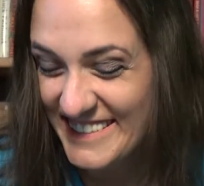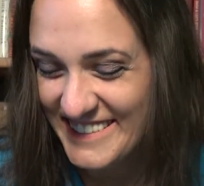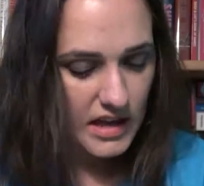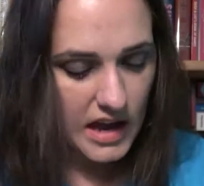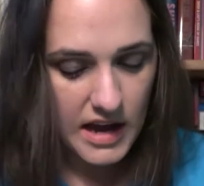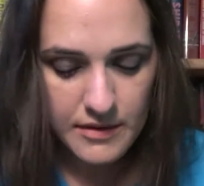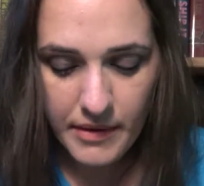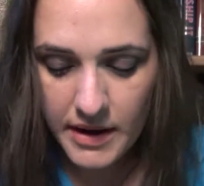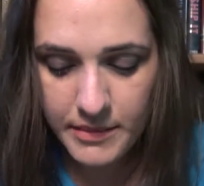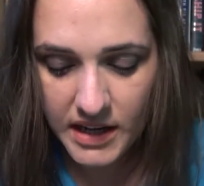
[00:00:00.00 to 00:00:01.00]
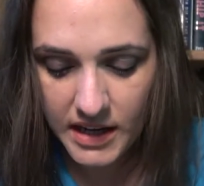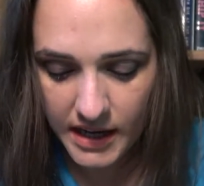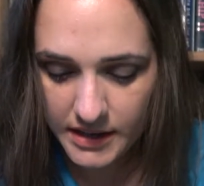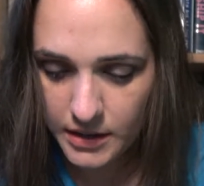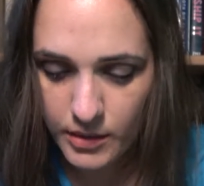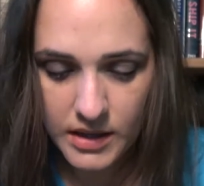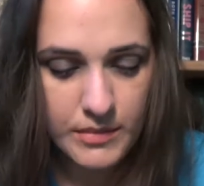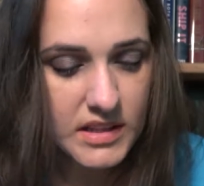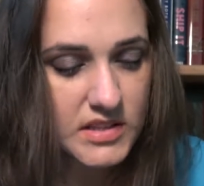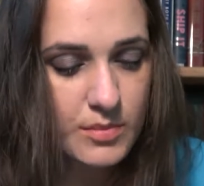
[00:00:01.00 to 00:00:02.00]
Yeah, I mean, I highly
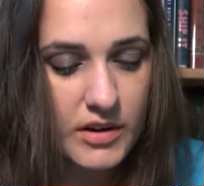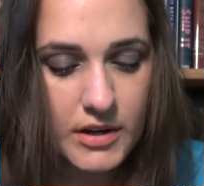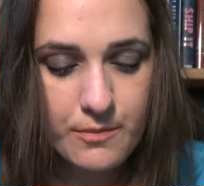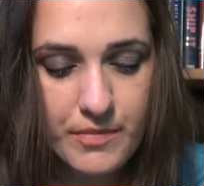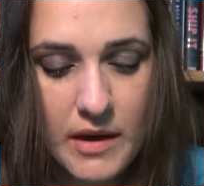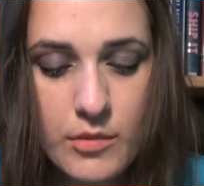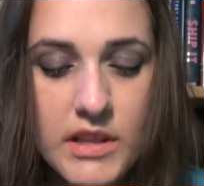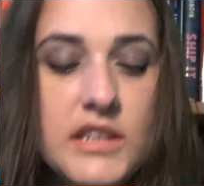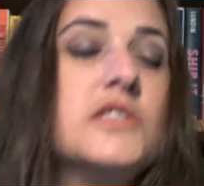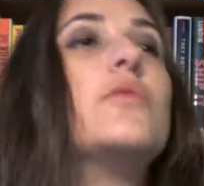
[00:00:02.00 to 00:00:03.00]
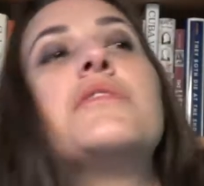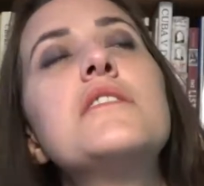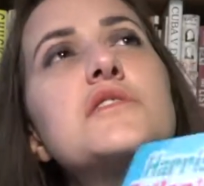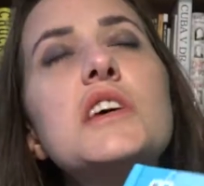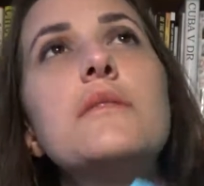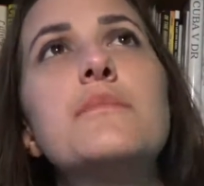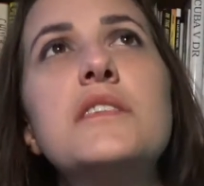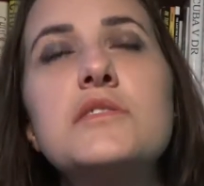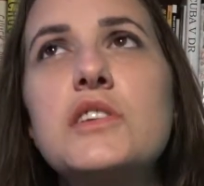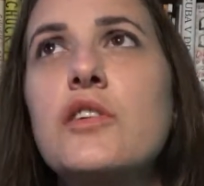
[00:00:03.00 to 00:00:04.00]
recommend this book. I really do. There's
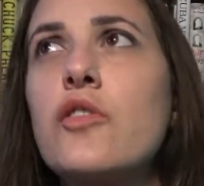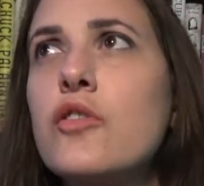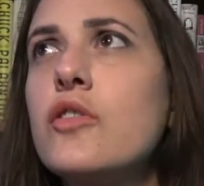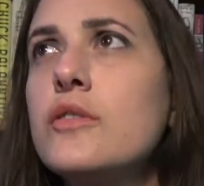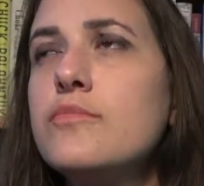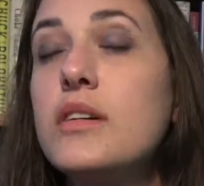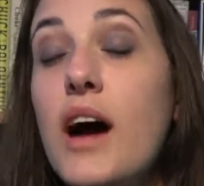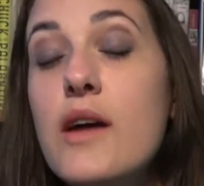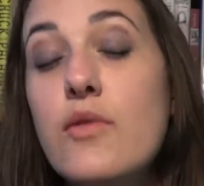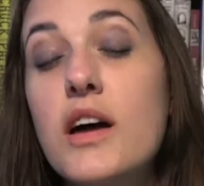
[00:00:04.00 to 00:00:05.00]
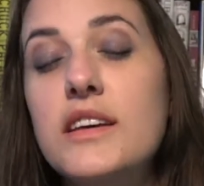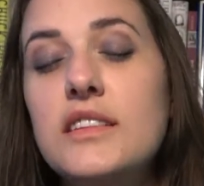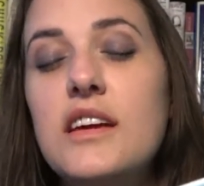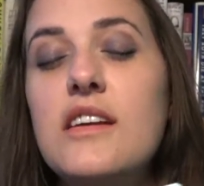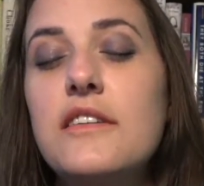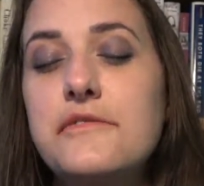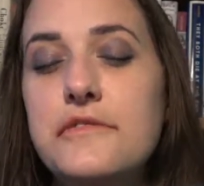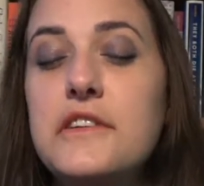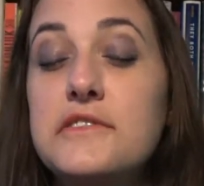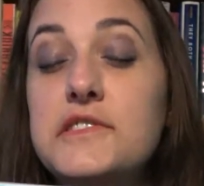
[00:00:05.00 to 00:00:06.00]
a girl, ironically enough,
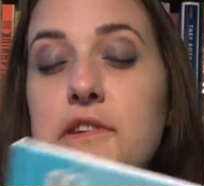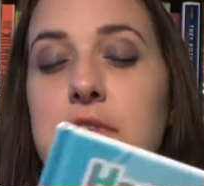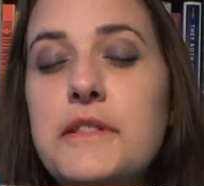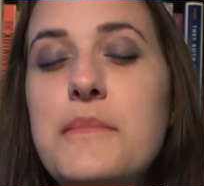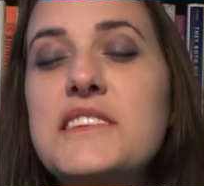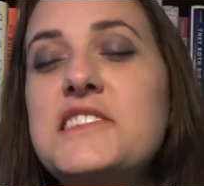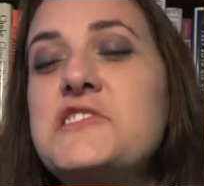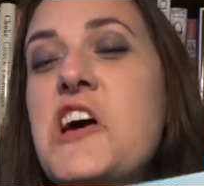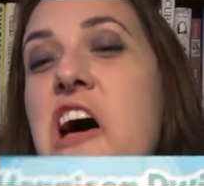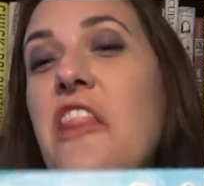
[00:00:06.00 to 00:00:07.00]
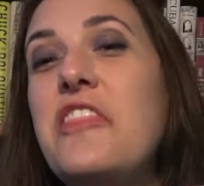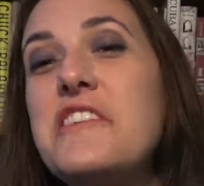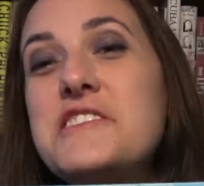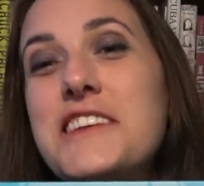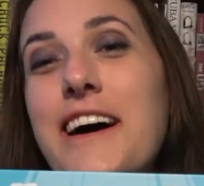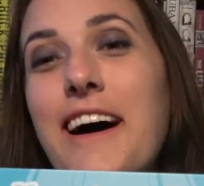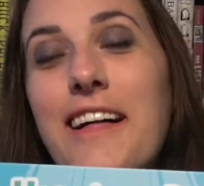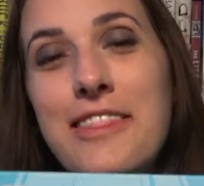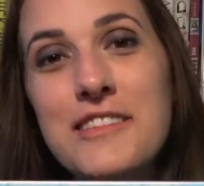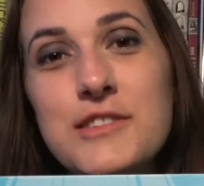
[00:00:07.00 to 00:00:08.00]
considering the message, there's
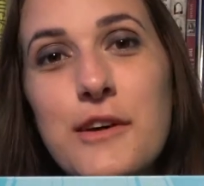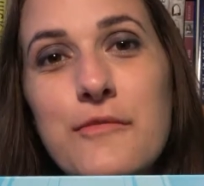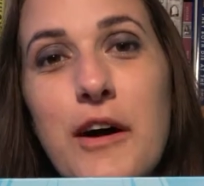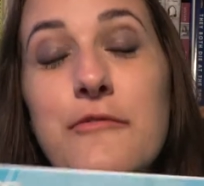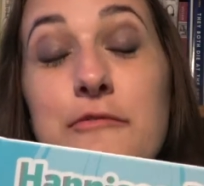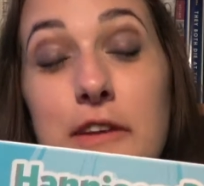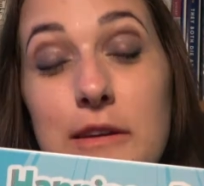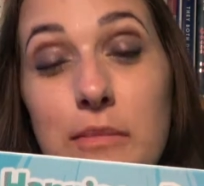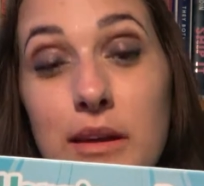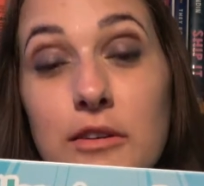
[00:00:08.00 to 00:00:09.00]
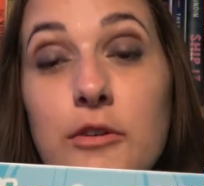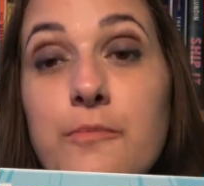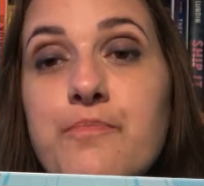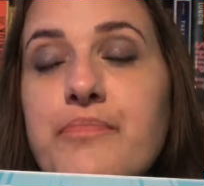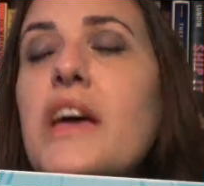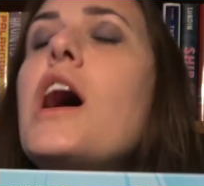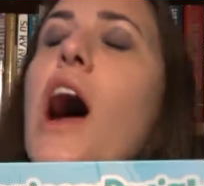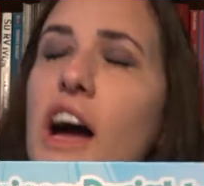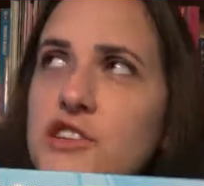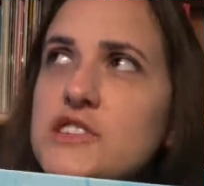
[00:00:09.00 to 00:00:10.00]
a female,
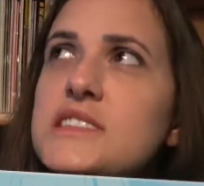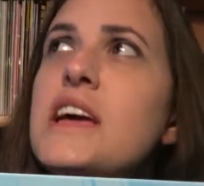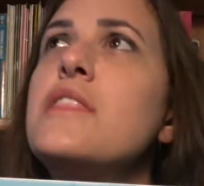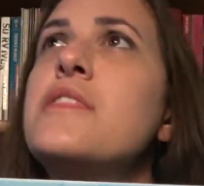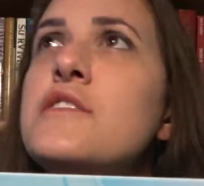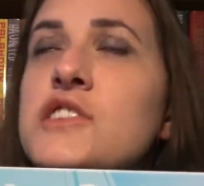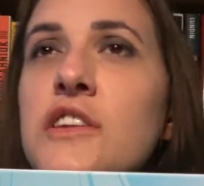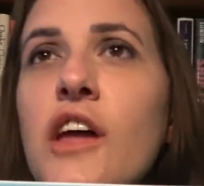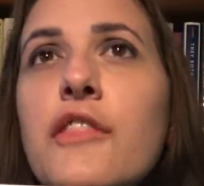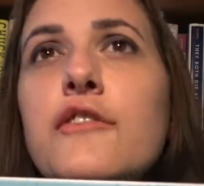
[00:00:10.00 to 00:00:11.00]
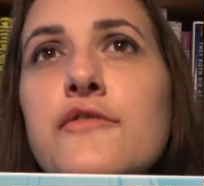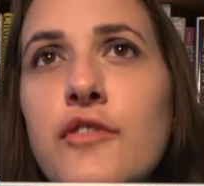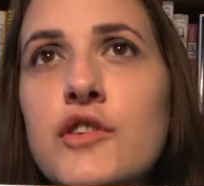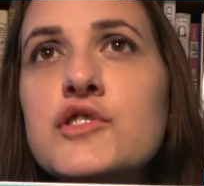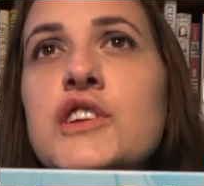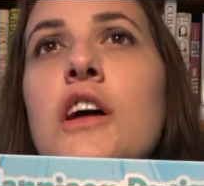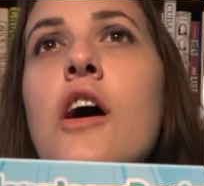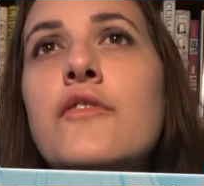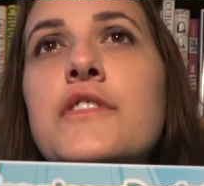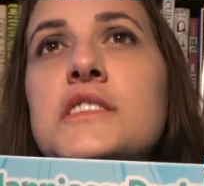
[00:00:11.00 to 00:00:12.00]
I should say, there's another version
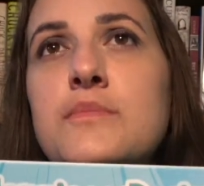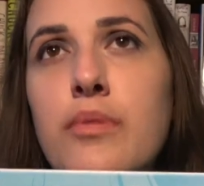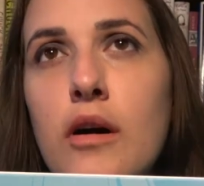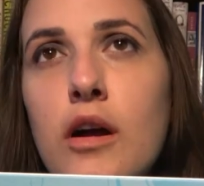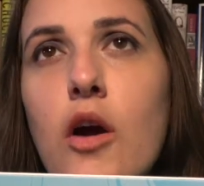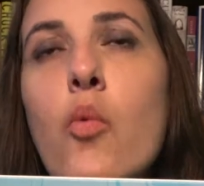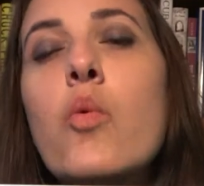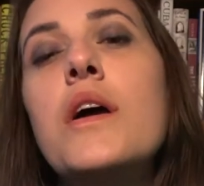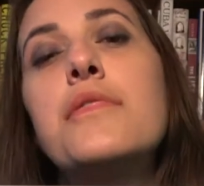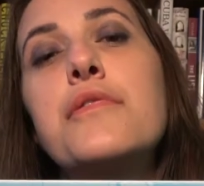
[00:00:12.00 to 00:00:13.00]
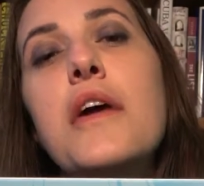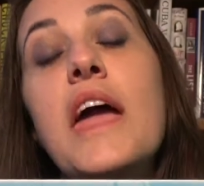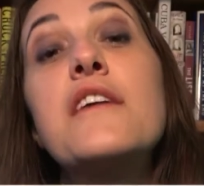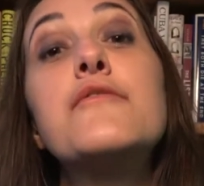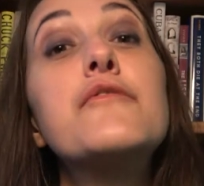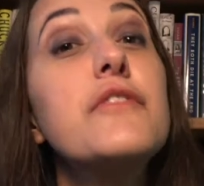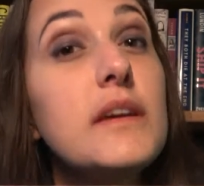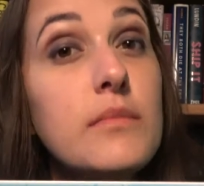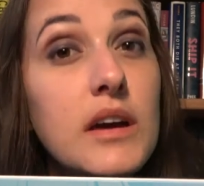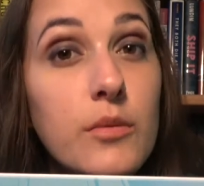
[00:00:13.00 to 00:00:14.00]
of this book with a
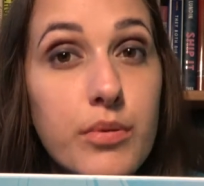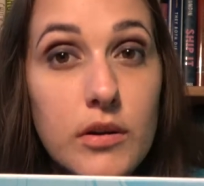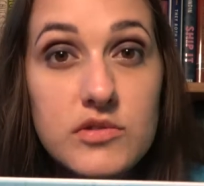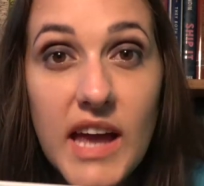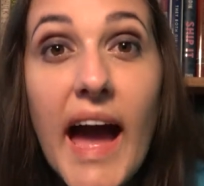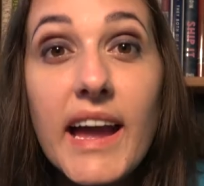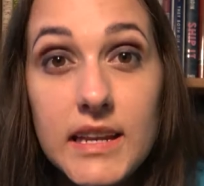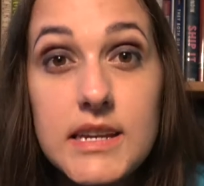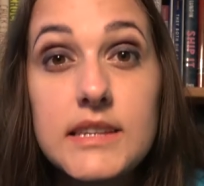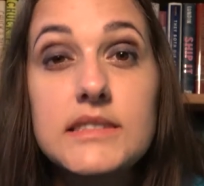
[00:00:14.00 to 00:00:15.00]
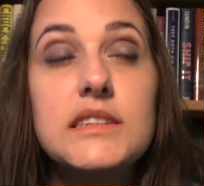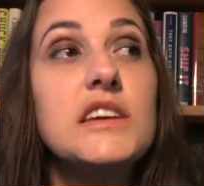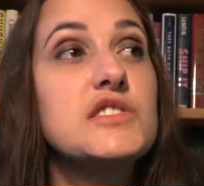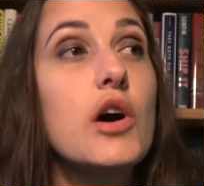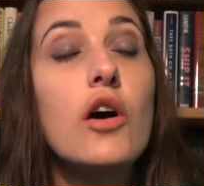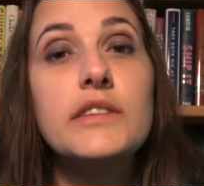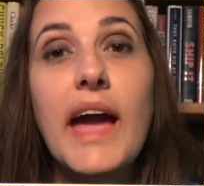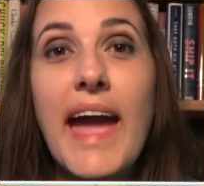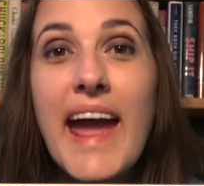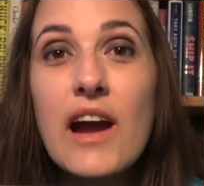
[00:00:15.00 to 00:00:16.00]
female protagonist. It's called
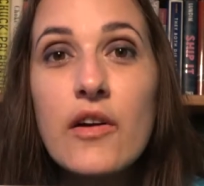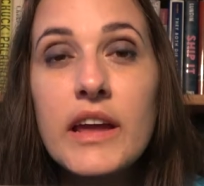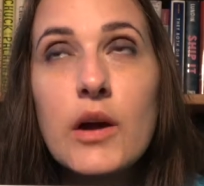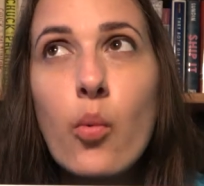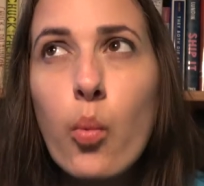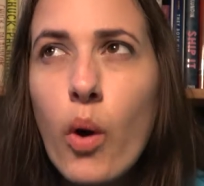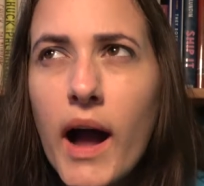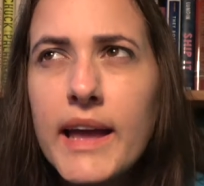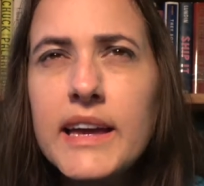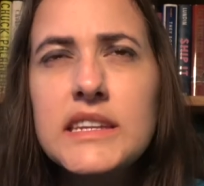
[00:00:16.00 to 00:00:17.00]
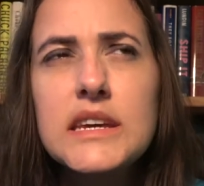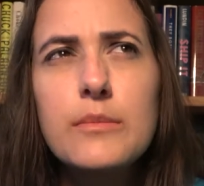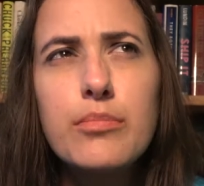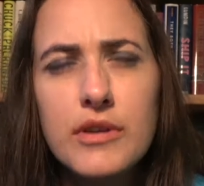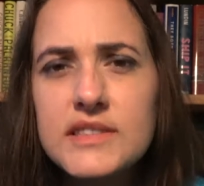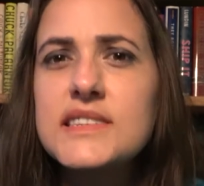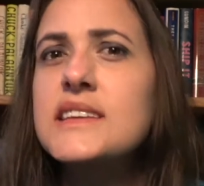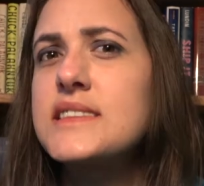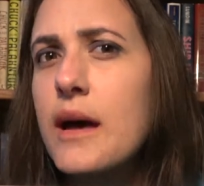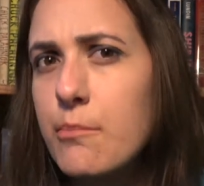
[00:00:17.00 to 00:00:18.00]
Harriet Wyatt,
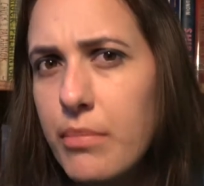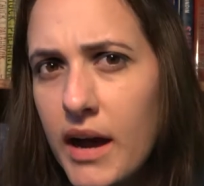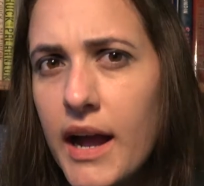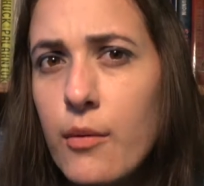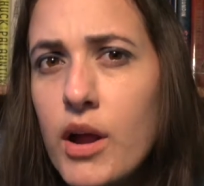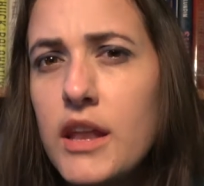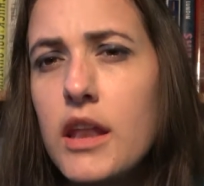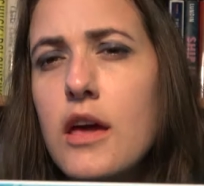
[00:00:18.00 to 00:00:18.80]
Princess and Pirate.